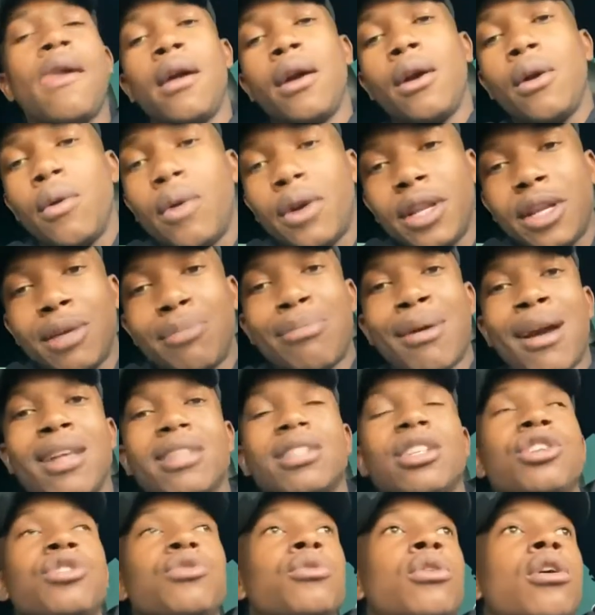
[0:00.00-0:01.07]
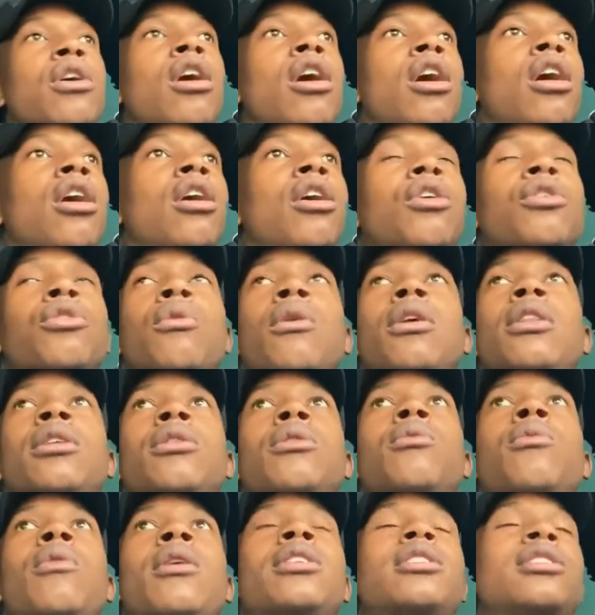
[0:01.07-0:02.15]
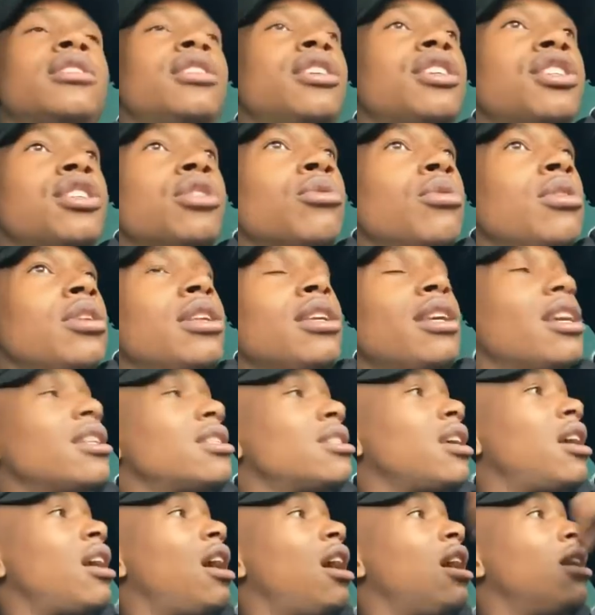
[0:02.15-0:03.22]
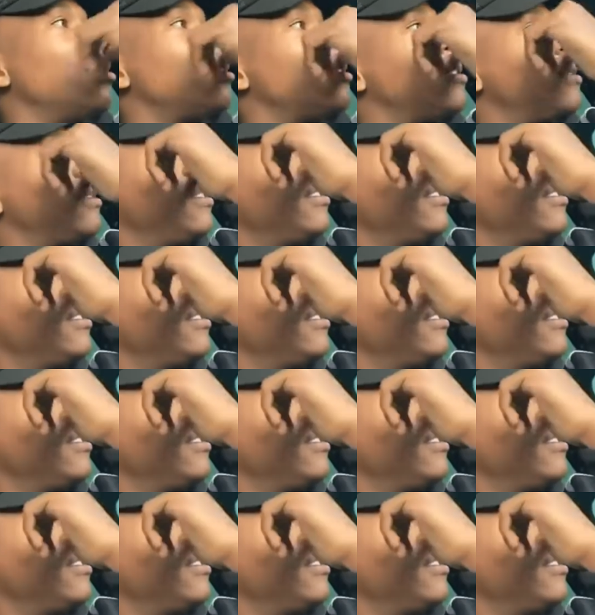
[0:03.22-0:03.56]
when he buys a new car, or the one that would want attention when he gets a house,